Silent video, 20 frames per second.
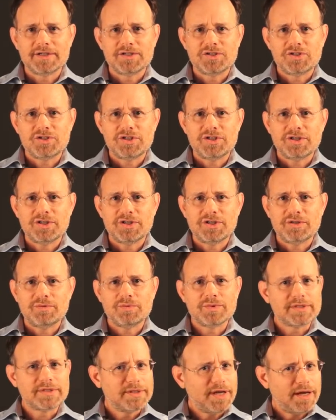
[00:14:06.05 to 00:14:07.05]
She
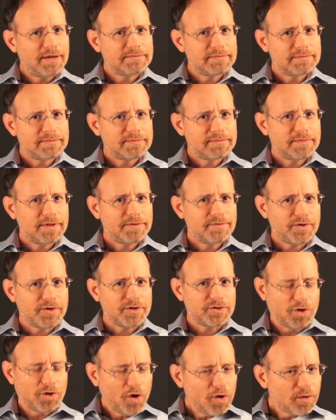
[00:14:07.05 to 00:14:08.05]
was not a
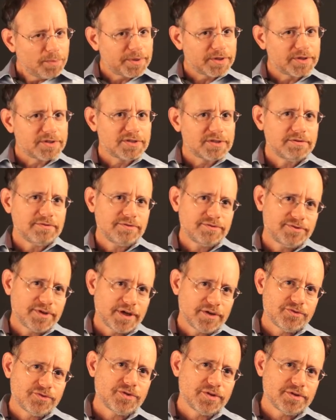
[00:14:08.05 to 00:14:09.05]
very tall person,
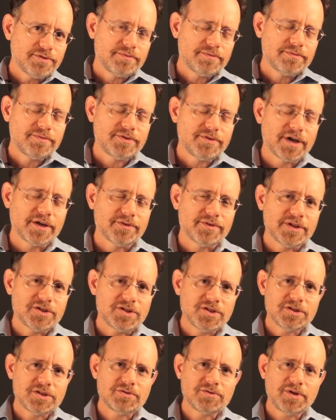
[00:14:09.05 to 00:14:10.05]

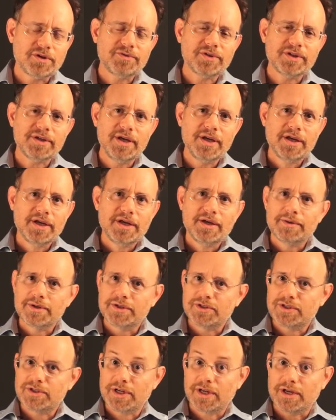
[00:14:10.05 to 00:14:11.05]
5'5" roughly,
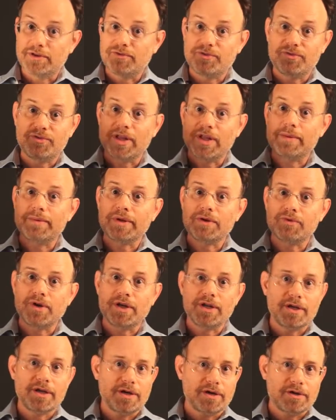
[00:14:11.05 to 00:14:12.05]
and she had flaming
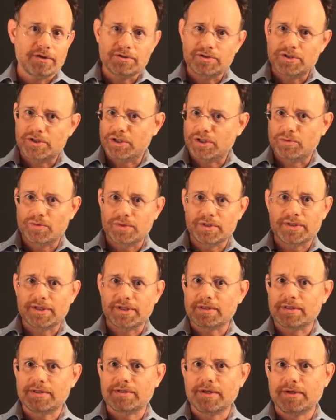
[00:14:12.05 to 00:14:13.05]
red hair. She was
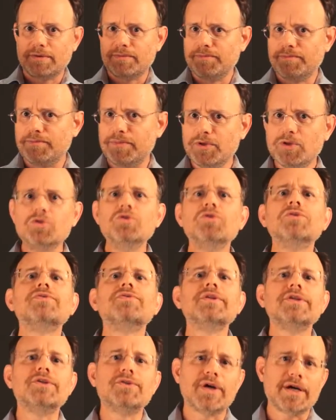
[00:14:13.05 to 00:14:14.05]

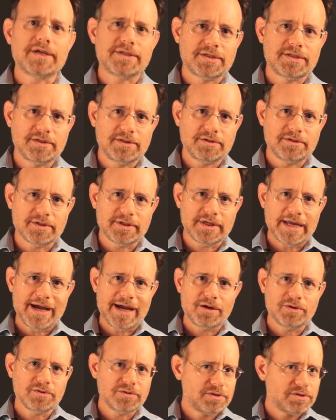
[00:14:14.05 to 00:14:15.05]
beautifully dressed in her
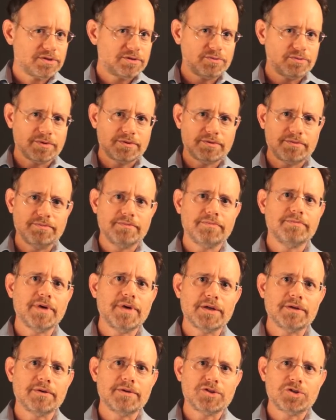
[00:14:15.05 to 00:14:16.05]
gowns with
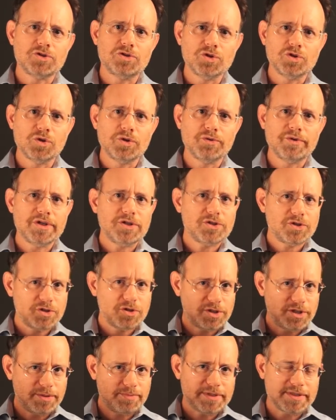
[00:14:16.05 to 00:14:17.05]
much jewelry, so
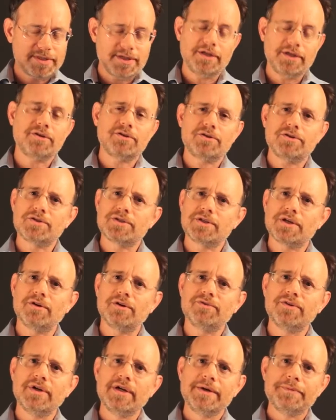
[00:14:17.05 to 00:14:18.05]
she presented
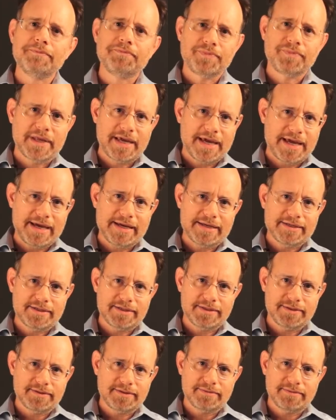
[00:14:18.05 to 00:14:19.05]
herself
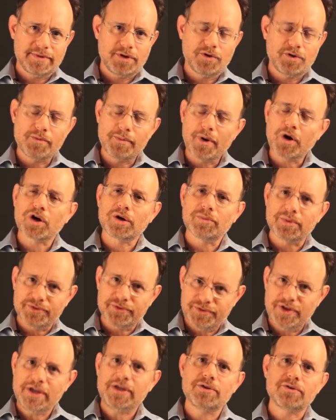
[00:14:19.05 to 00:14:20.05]
as a remarkable
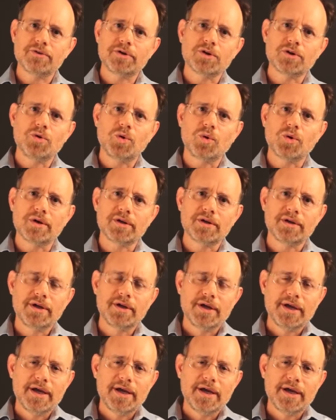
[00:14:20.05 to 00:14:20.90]
figure at court.